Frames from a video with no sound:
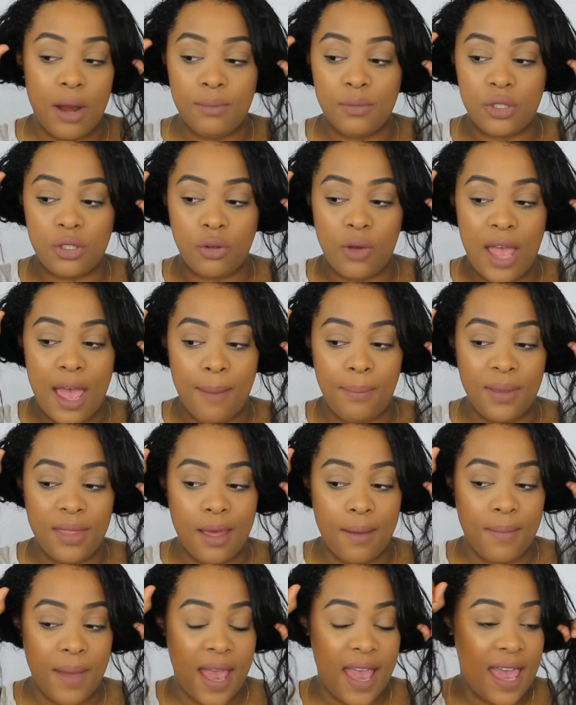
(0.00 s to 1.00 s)
I'm so happy
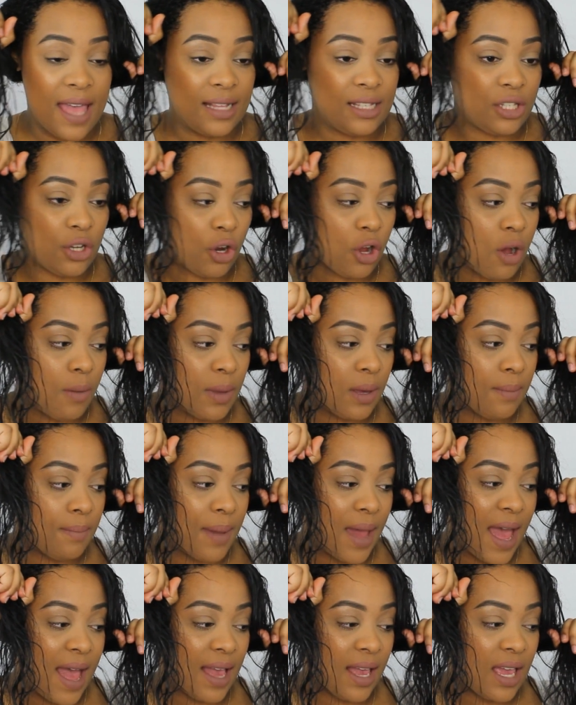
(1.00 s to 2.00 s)
that my ends are coming
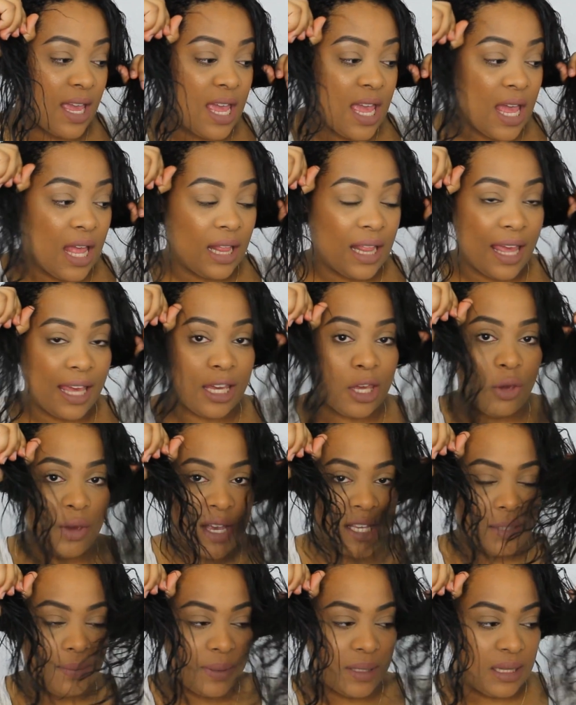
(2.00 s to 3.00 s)
back. Like, you
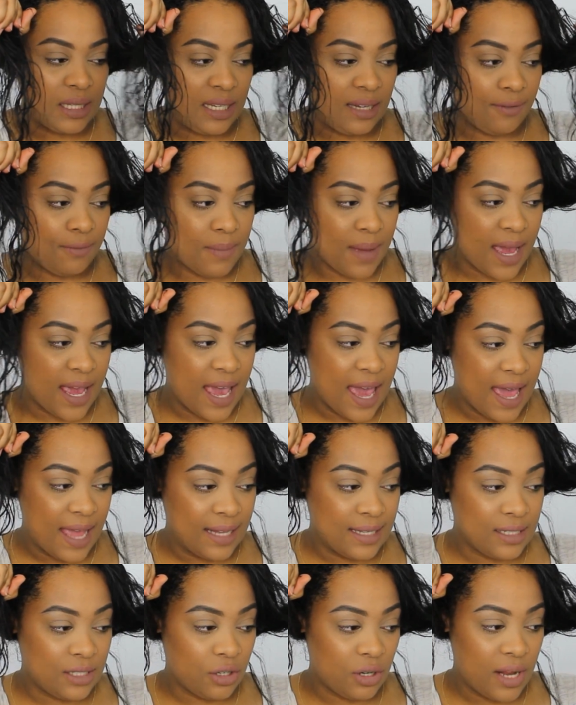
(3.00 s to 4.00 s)
guys believe my
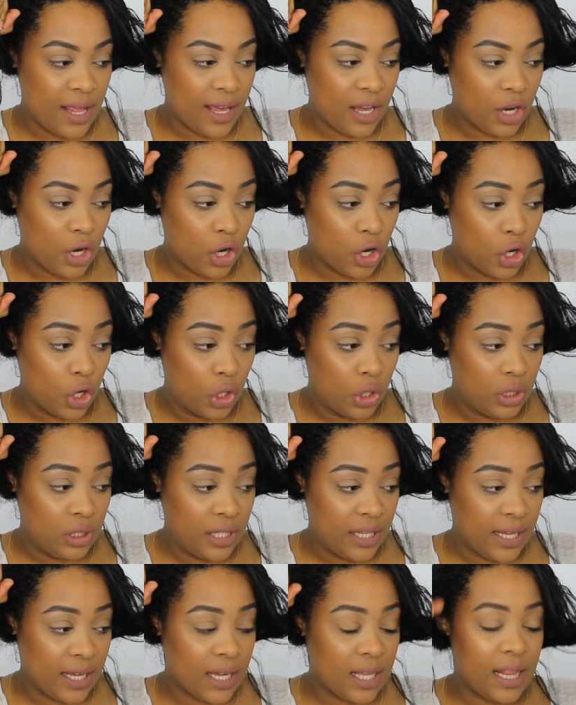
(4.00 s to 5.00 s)
ends are like
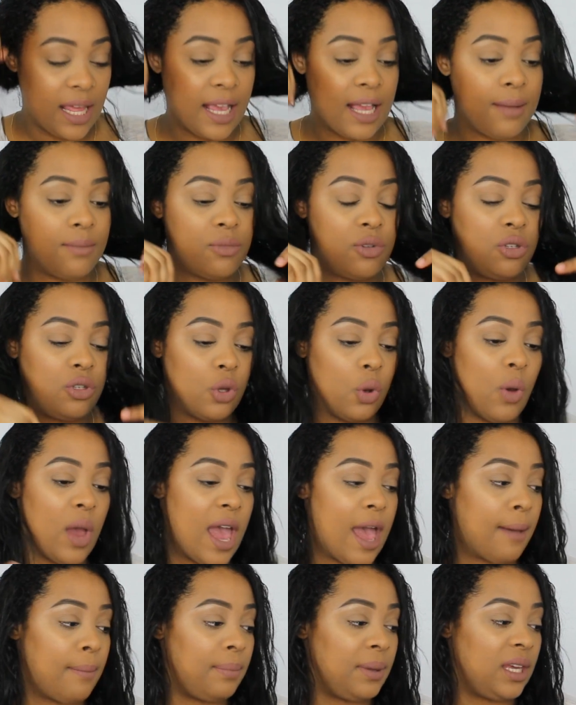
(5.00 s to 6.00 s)
curling? Like, I'm so
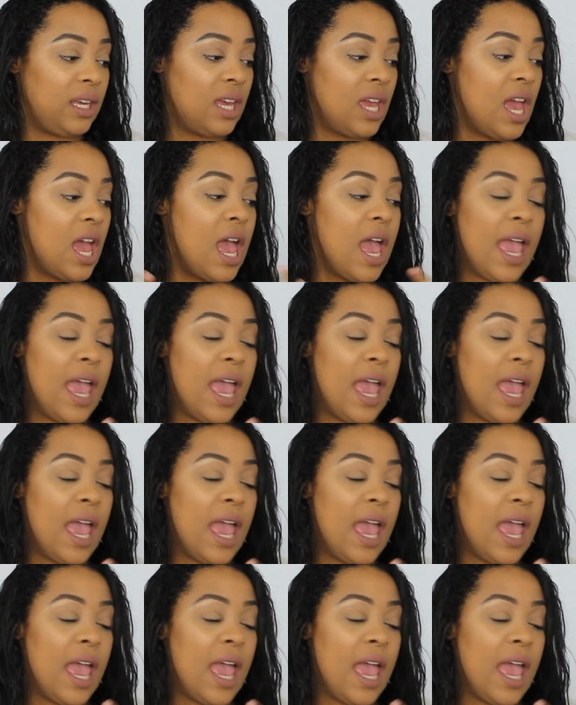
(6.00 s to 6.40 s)
happy.